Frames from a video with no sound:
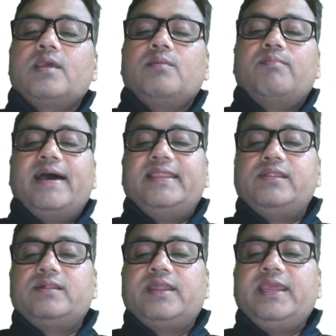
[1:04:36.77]
by
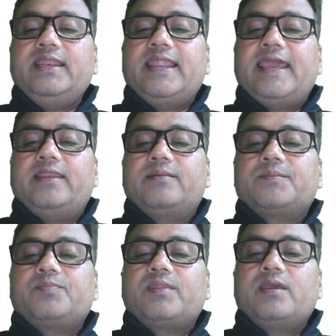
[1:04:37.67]
this green line,
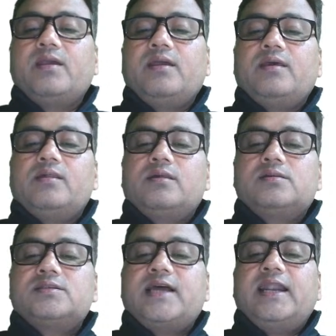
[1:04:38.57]

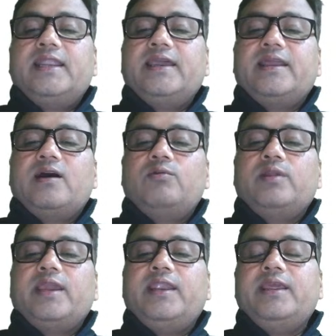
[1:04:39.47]
starting
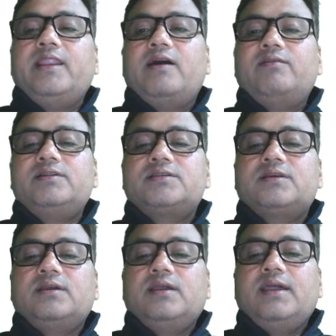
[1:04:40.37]
around 18 hours
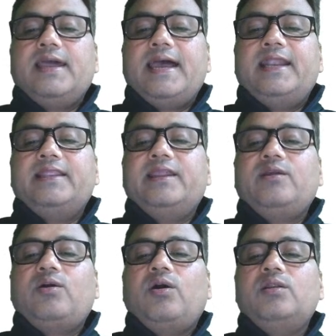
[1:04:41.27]
and
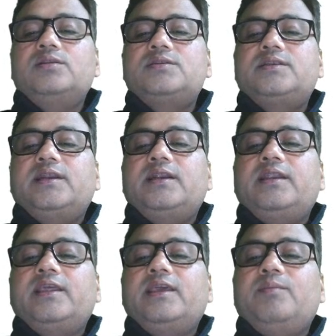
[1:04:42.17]
then
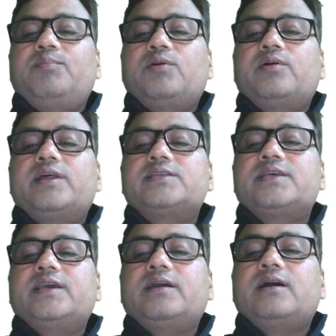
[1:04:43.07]
constantly
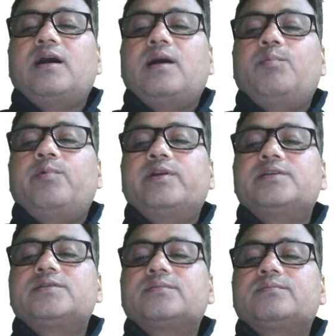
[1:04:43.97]
progressing upwards